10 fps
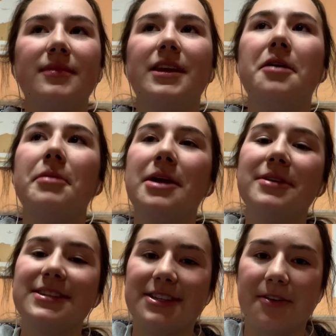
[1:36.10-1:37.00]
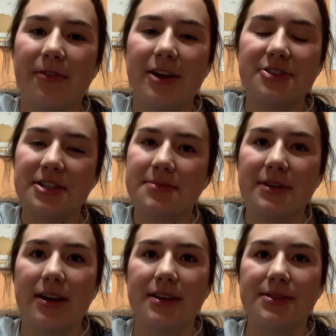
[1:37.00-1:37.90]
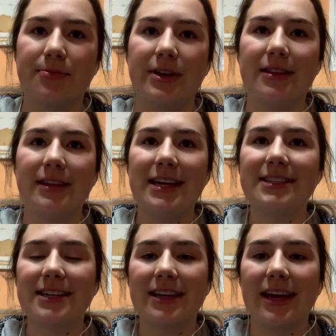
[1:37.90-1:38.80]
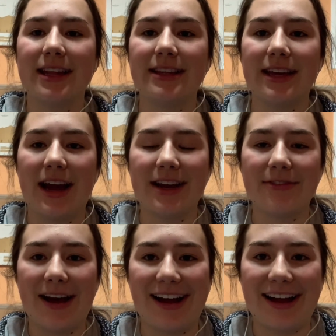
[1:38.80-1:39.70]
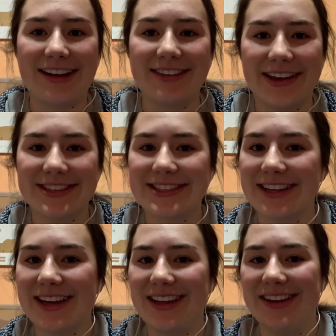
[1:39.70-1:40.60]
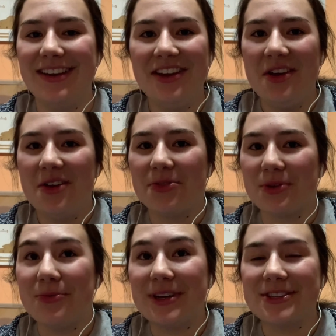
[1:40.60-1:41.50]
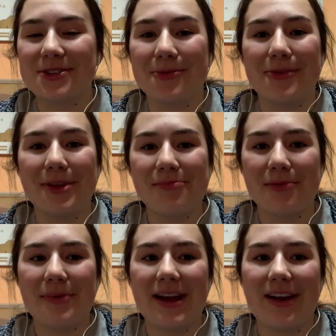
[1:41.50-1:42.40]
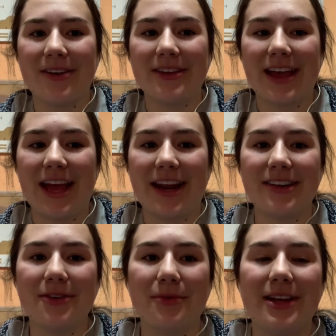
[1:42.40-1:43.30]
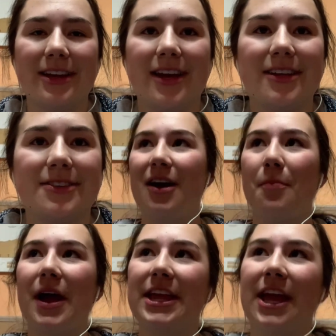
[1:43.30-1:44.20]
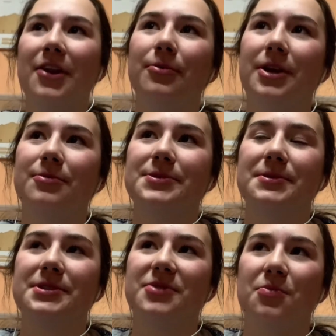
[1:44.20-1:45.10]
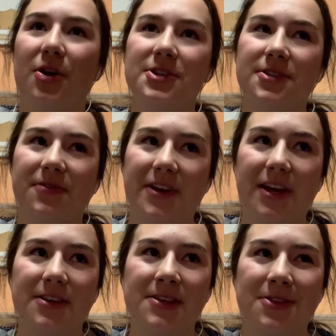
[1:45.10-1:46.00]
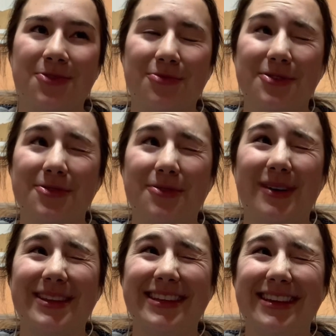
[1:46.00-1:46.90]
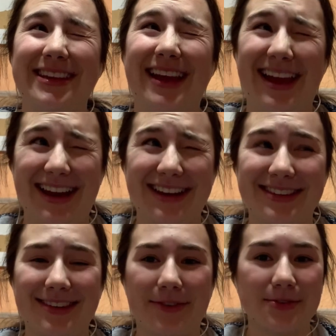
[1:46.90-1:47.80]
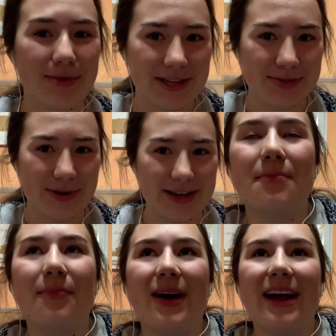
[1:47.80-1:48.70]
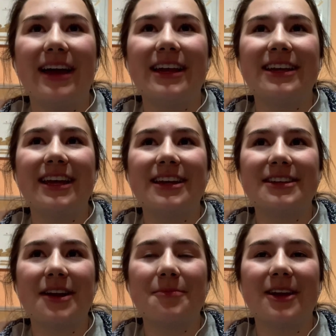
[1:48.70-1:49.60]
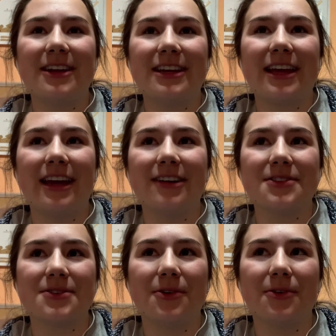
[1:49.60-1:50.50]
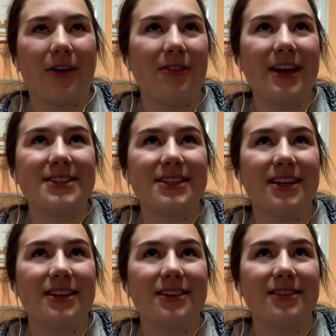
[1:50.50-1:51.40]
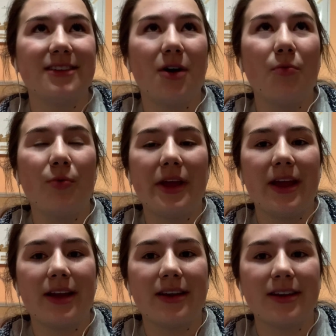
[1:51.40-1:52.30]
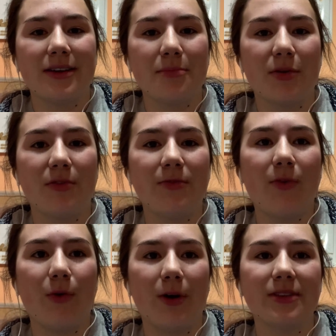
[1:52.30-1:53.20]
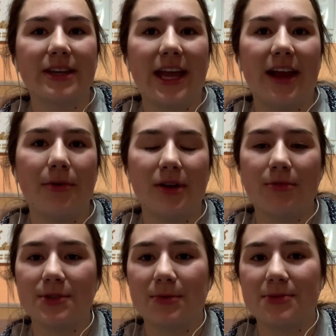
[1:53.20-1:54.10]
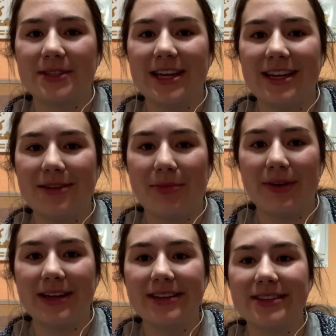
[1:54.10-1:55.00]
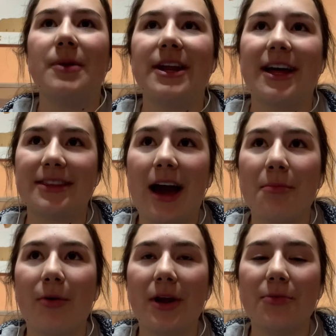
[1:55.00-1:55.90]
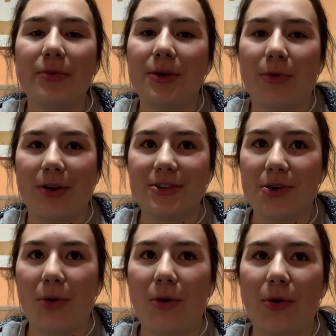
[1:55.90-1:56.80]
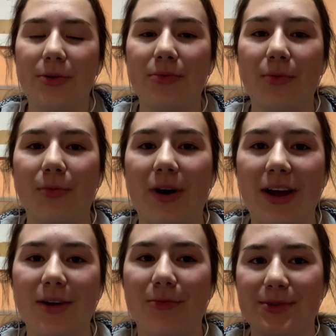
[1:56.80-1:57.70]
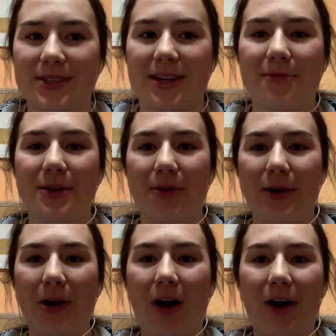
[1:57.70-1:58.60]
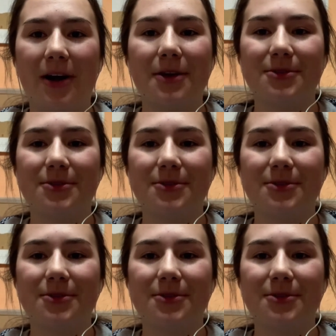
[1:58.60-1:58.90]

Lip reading: It may be different just because when they did it, they kind of had less than 3 weeks to really prepare the candidate weekend. My candidate weekend was supposed to be March 5th through the 8th of 2020, but it ended up getting canceled less than a week before the candidate weekend was supposed to be taking place. And at that point, we weren't told what was going to be going on.